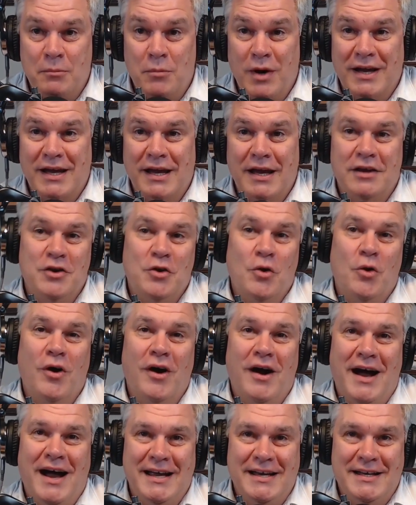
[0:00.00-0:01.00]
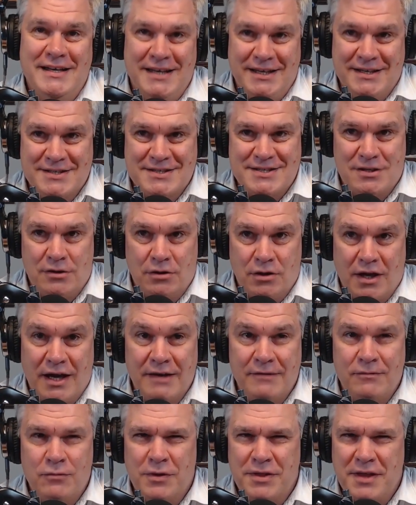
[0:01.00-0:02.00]
bringing your ideas to
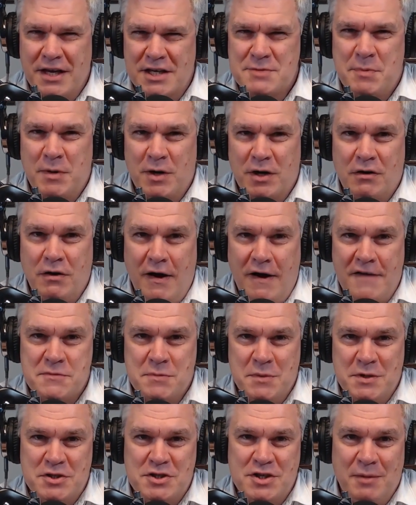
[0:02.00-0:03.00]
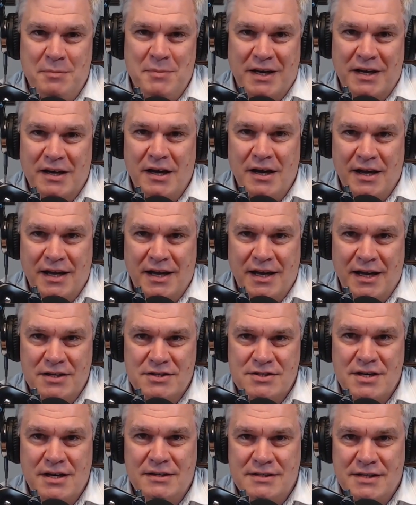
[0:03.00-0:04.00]
life with expert craftsmanship and
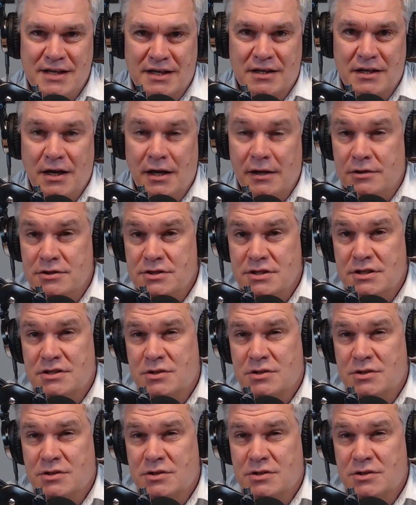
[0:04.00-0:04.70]
cutting-edge technology.